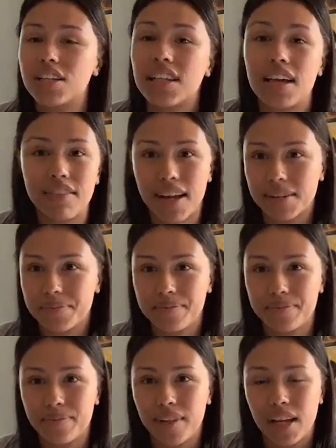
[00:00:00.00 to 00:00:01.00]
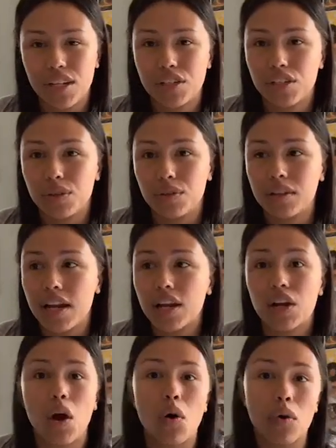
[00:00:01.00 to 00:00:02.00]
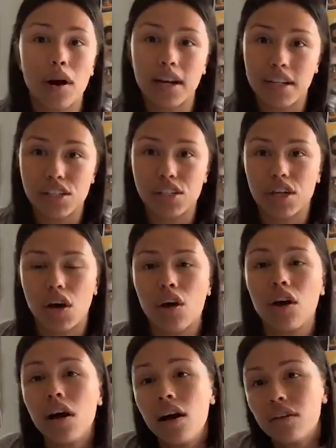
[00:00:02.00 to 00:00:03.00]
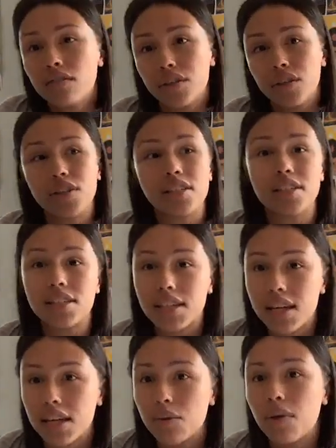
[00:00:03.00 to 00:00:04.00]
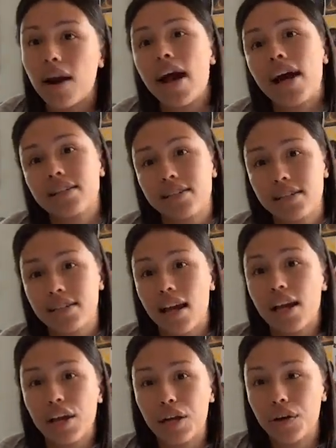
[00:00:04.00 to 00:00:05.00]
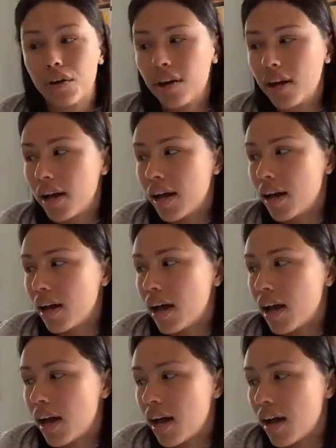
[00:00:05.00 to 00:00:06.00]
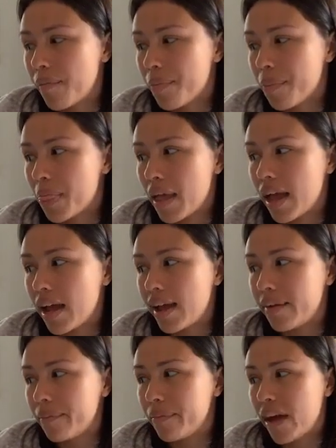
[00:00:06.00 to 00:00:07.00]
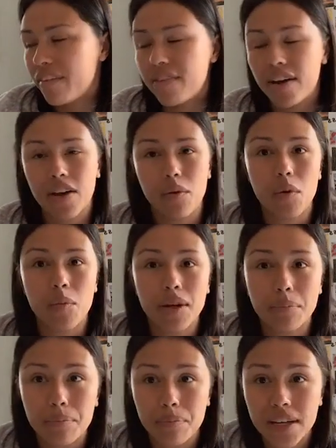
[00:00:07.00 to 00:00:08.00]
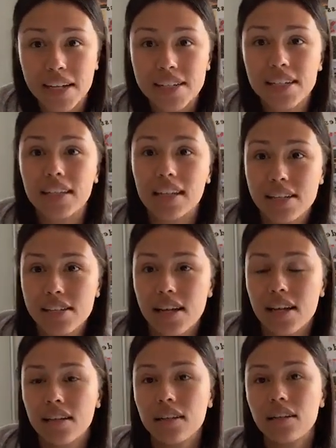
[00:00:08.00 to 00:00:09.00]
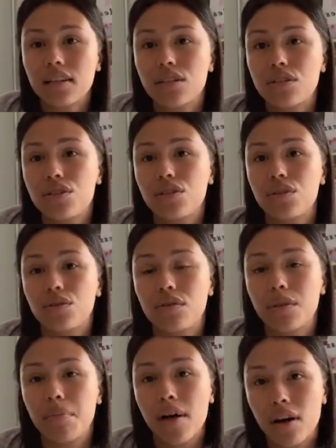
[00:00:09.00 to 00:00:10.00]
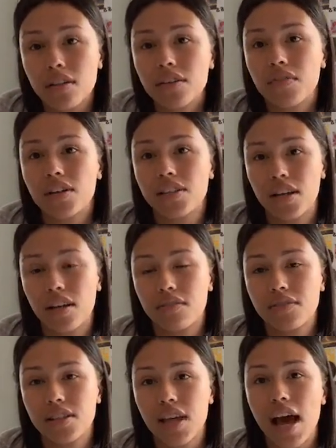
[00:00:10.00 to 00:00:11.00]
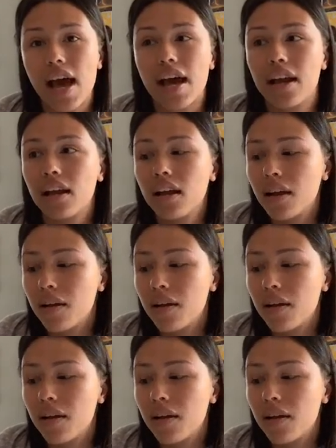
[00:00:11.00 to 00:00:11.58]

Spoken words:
to love it and to let it go where it needs to go, for you to see what it has to say to you. And I find that when we begin to listen to the parts of ourselves that